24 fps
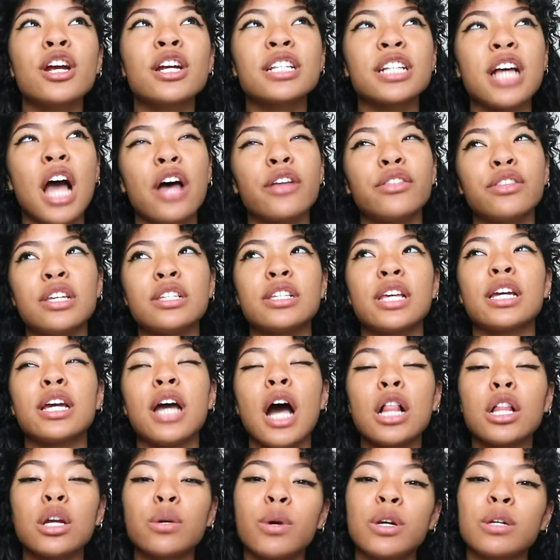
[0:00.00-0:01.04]
It's got these like
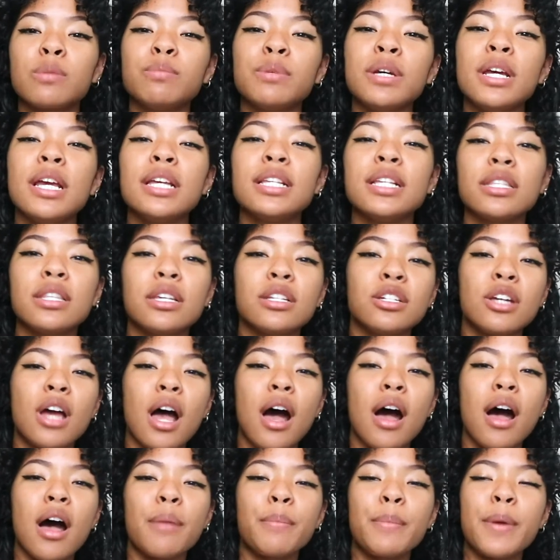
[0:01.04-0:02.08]
colorwork beads at the
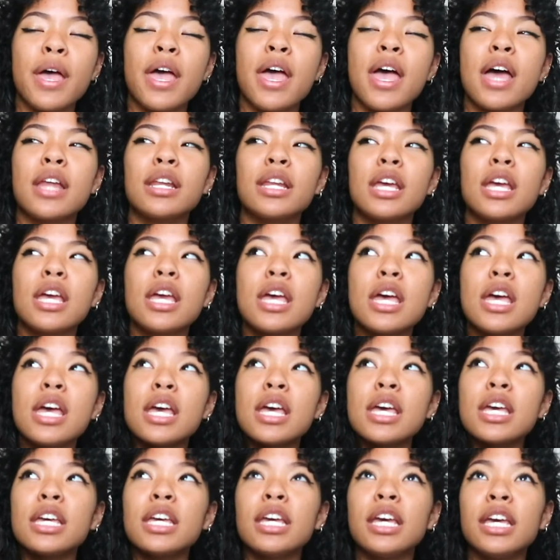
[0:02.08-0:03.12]
top, and
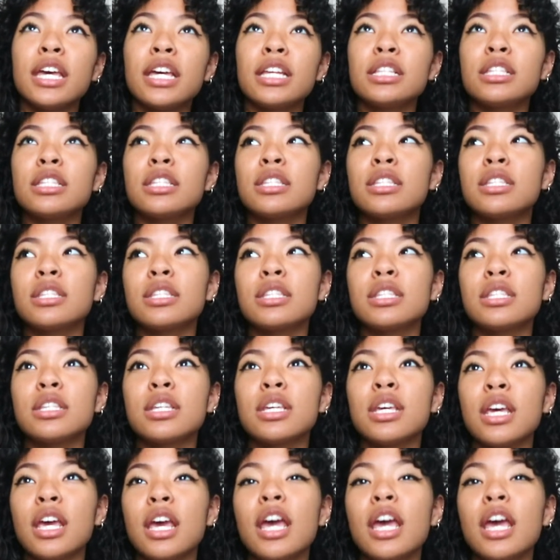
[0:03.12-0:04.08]
it's